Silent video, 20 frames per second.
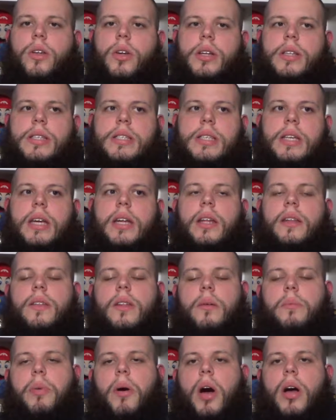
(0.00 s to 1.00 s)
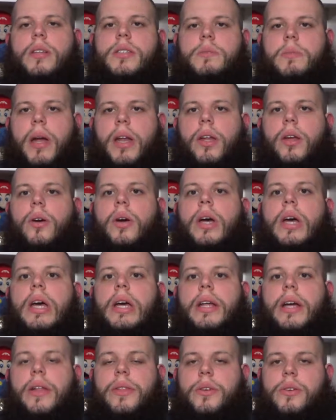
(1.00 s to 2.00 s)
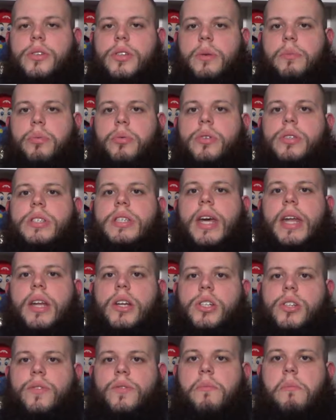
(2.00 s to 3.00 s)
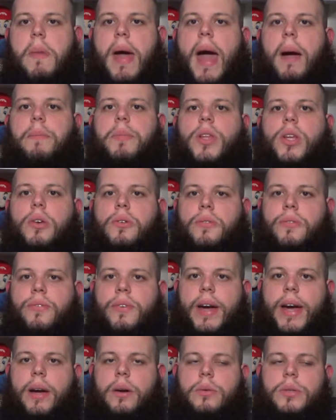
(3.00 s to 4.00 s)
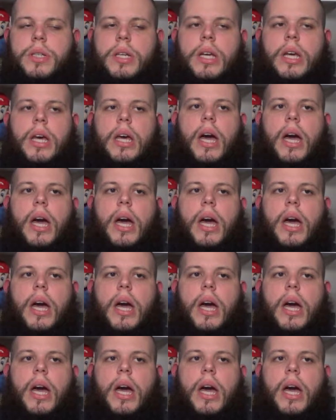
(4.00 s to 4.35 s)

You can see it in the pause menu that there's a percentage of map that you've found.